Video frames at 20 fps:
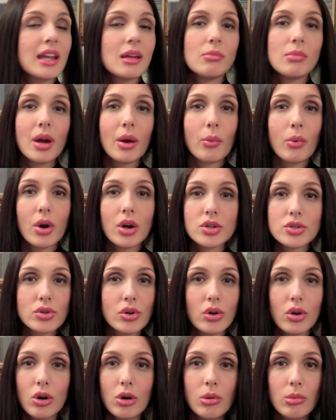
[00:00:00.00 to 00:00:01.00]
in my
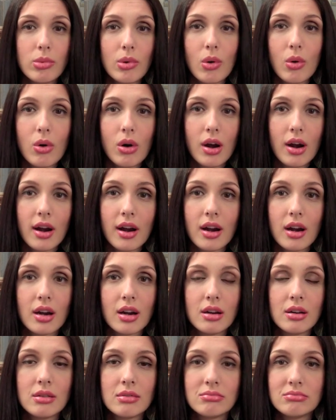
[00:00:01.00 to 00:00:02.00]
wardrobe or
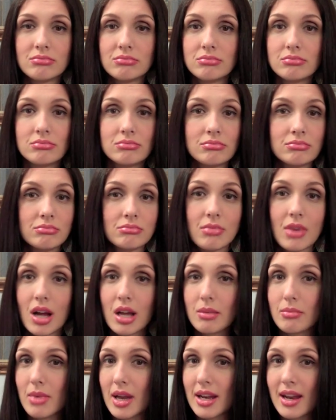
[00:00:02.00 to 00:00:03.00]

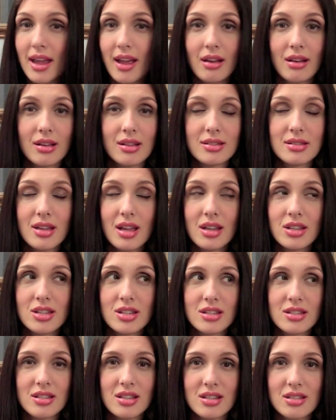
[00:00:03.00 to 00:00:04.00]
on my nails. It
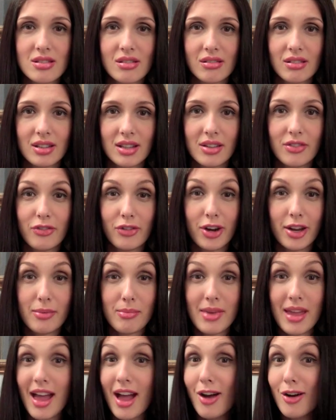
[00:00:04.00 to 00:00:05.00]
just doesn't really freak
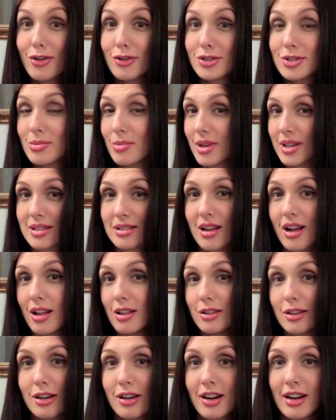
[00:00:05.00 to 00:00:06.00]
me out to mix
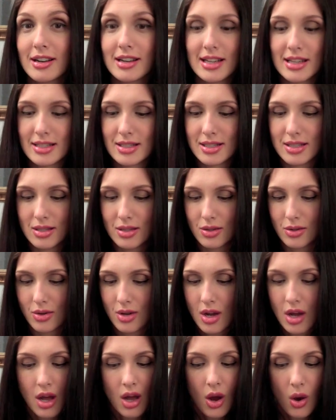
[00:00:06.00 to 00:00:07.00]
color and to
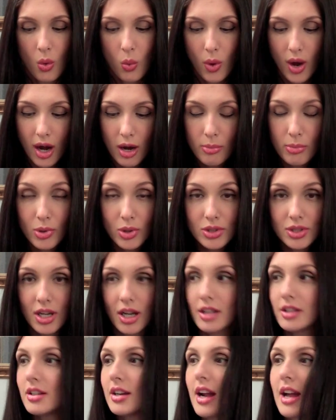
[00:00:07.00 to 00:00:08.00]
wear bold
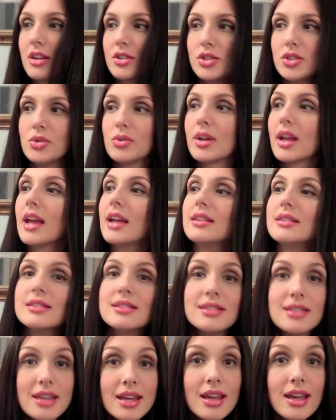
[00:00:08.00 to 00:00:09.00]
color. As you can
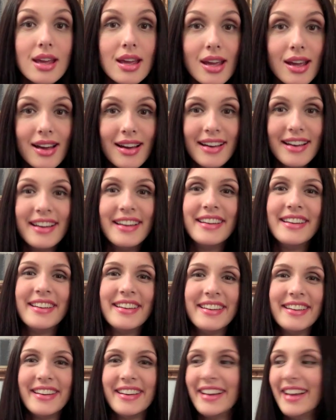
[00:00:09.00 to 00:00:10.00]
see,
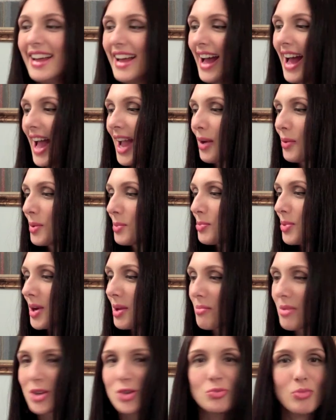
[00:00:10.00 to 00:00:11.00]
I would
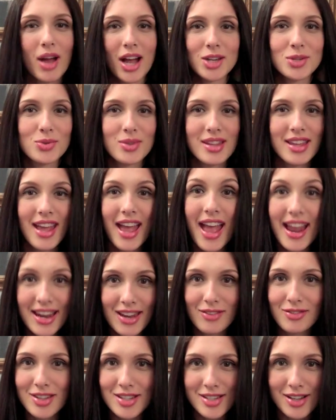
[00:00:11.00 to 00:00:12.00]
pretty much match with
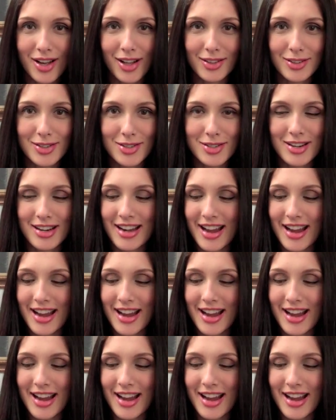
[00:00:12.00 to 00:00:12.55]
any of these colors right